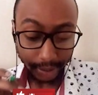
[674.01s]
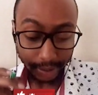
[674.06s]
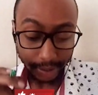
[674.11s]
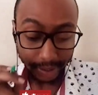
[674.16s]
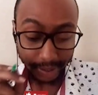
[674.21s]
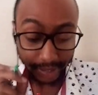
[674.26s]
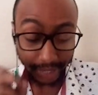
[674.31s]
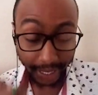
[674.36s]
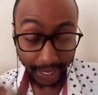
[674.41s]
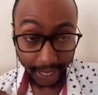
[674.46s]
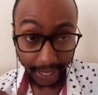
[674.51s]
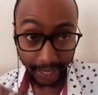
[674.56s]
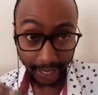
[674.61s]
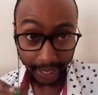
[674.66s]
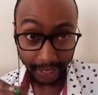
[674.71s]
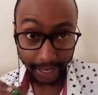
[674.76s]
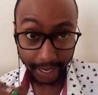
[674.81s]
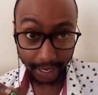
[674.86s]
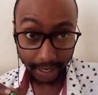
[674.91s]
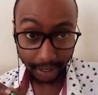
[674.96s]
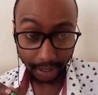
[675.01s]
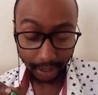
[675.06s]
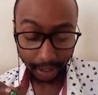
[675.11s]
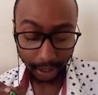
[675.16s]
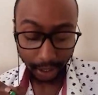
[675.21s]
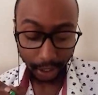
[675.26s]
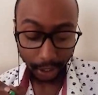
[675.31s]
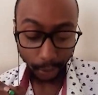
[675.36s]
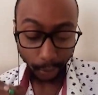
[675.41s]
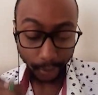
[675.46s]
second again
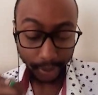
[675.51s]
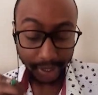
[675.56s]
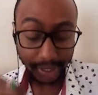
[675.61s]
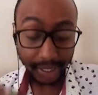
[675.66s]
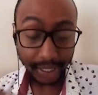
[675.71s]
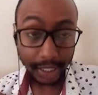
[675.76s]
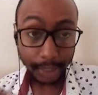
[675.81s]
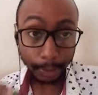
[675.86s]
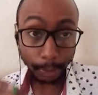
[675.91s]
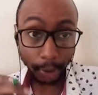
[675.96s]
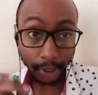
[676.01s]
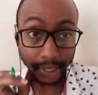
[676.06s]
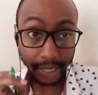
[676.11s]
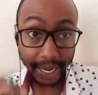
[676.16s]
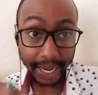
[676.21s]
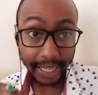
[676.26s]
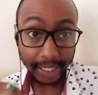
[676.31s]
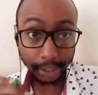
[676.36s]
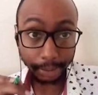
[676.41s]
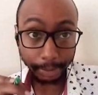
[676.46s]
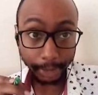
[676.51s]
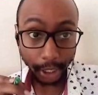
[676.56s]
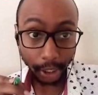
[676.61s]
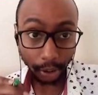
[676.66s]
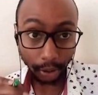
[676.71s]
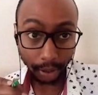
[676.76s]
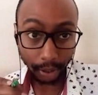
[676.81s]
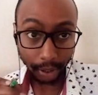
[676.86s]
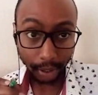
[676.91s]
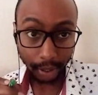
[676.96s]
with 6.8
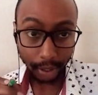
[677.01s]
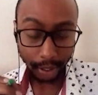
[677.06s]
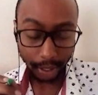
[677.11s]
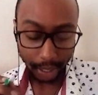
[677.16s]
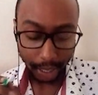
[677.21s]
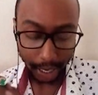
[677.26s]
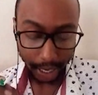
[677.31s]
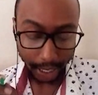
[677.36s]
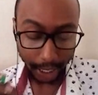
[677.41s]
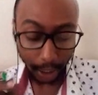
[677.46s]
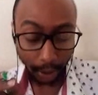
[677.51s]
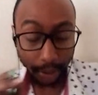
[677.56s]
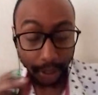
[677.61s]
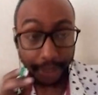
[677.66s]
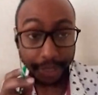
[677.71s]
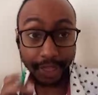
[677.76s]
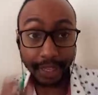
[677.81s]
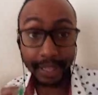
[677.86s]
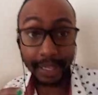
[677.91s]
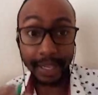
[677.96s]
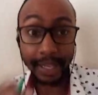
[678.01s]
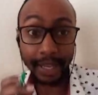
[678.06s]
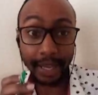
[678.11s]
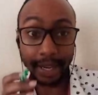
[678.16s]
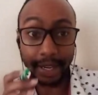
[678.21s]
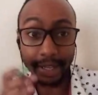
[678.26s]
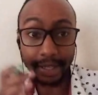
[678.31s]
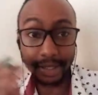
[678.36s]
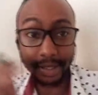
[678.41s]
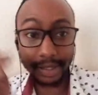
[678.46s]
million. Now, the thing here
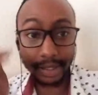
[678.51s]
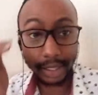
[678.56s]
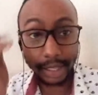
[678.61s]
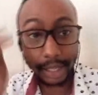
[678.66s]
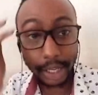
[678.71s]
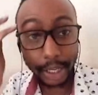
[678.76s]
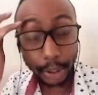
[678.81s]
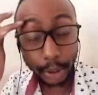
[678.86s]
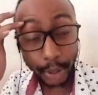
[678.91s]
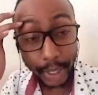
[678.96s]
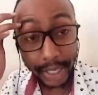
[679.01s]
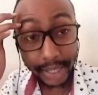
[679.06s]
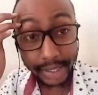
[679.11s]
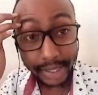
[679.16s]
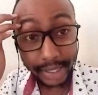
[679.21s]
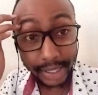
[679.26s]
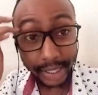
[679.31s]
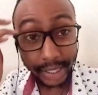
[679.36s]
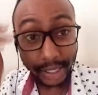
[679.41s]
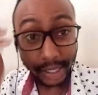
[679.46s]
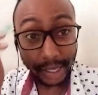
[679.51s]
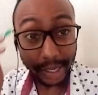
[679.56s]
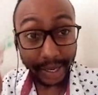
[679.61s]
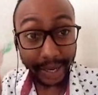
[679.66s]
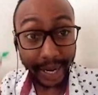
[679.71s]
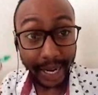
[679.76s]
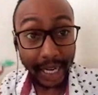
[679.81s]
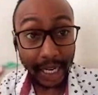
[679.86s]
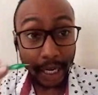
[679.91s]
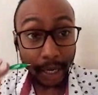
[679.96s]
is, you can see
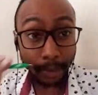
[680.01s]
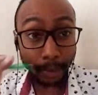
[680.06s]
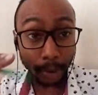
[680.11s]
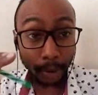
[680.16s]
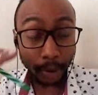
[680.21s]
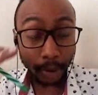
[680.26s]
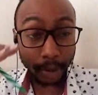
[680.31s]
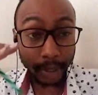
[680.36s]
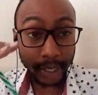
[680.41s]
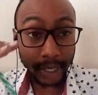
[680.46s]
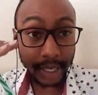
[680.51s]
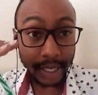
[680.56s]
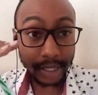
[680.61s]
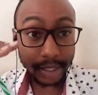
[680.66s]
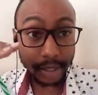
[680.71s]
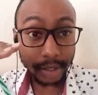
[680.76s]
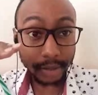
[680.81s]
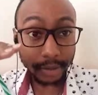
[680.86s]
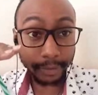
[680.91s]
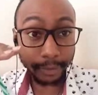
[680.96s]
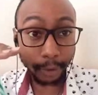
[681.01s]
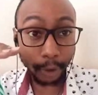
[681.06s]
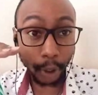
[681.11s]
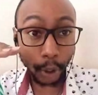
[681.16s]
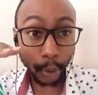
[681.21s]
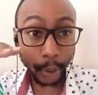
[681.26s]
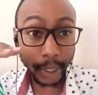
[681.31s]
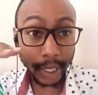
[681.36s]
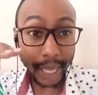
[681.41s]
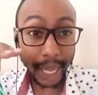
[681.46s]
Raila Amolo Odinga's
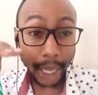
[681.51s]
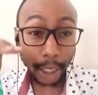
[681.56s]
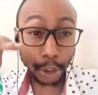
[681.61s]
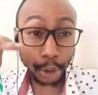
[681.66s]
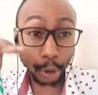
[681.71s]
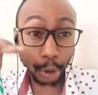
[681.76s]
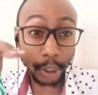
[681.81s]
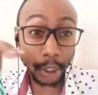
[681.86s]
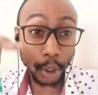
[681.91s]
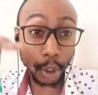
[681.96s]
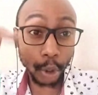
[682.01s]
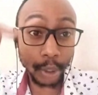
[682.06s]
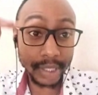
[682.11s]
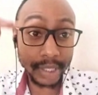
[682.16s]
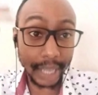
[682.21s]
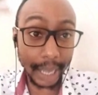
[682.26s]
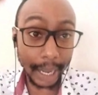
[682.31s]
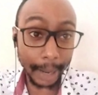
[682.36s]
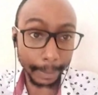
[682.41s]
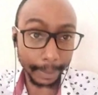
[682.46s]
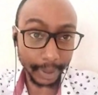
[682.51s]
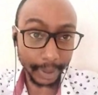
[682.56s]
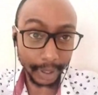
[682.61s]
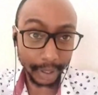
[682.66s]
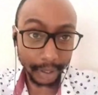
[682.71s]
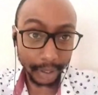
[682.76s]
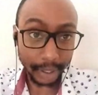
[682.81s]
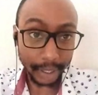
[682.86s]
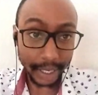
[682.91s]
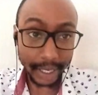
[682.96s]
following actually goes up.
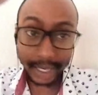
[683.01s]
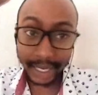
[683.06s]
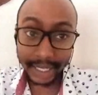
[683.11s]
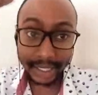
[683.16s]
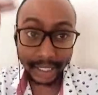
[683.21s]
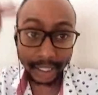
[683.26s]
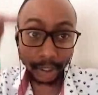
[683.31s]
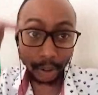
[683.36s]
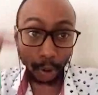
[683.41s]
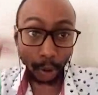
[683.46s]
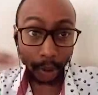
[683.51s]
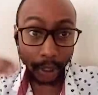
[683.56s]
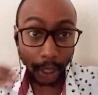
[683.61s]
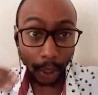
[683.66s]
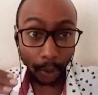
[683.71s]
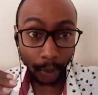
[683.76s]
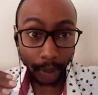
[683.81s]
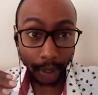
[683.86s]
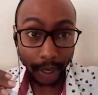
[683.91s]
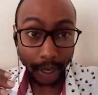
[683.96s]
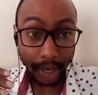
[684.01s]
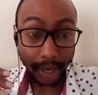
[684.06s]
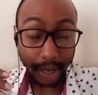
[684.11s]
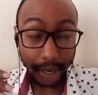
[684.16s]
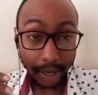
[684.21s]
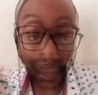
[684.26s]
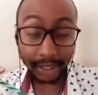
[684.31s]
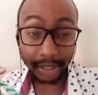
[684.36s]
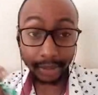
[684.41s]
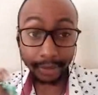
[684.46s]
It doesn't go down.
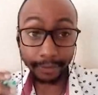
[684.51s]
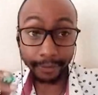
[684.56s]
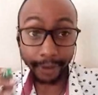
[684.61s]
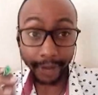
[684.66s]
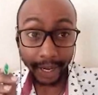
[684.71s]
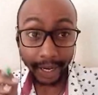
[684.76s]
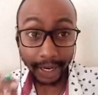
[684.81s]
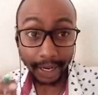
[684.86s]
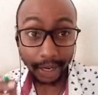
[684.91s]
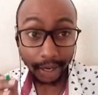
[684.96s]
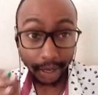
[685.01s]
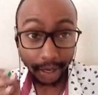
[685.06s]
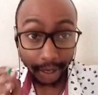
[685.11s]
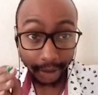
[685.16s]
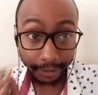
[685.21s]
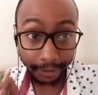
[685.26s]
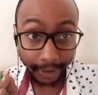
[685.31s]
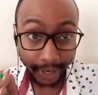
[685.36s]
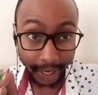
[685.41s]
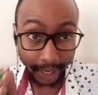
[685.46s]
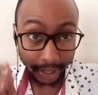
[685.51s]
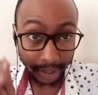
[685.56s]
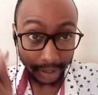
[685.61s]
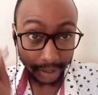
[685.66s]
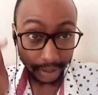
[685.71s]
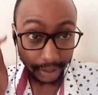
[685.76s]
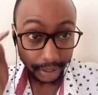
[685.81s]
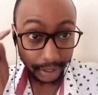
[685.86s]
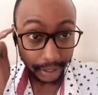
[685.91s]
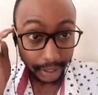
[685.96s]
It is very difficult,